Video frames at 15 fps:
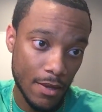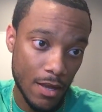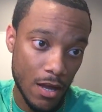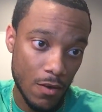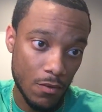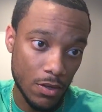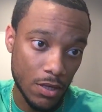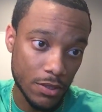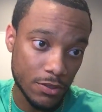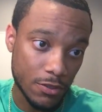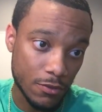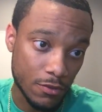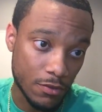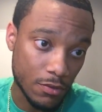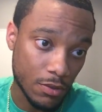I would like
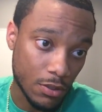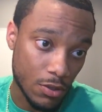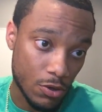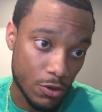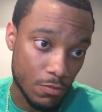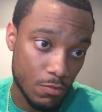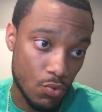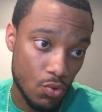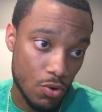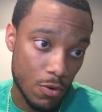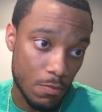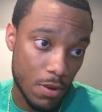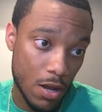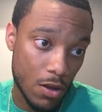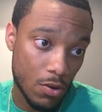to learn more
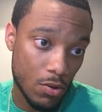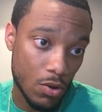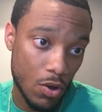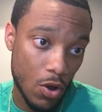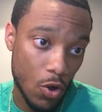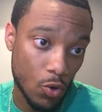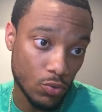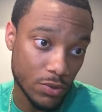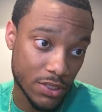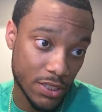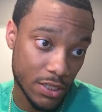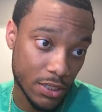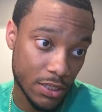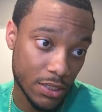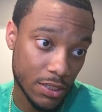about
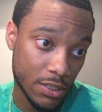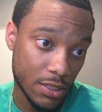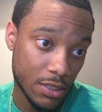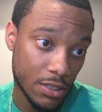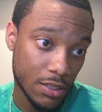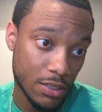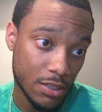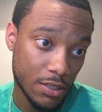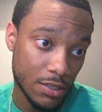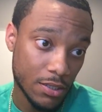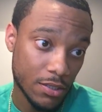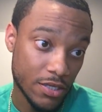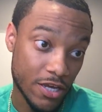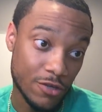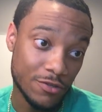wholesaling.
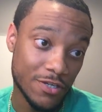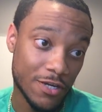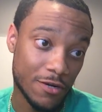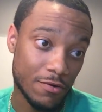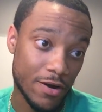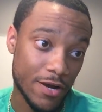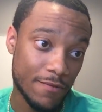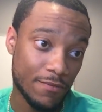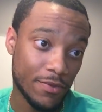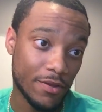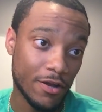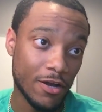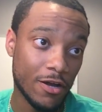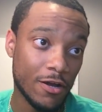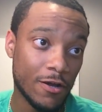Yeah, you said it right.
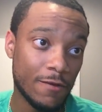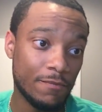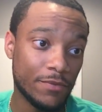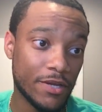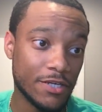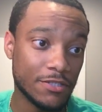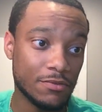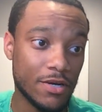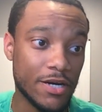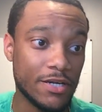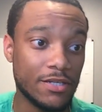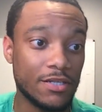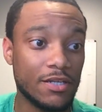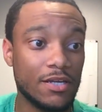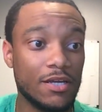That's right.
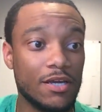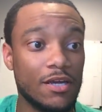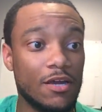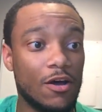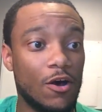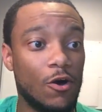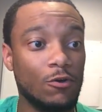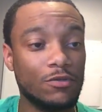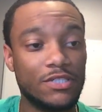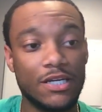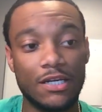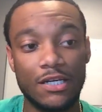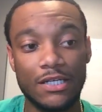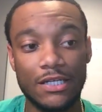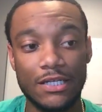
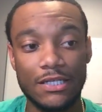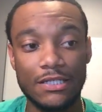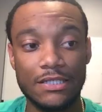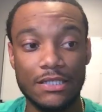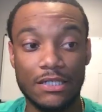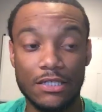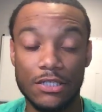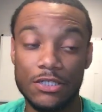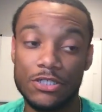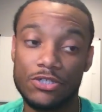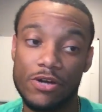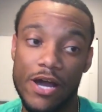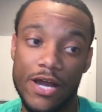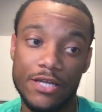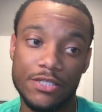Wholesaling is a good
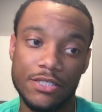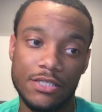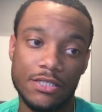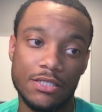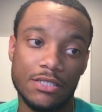strategy.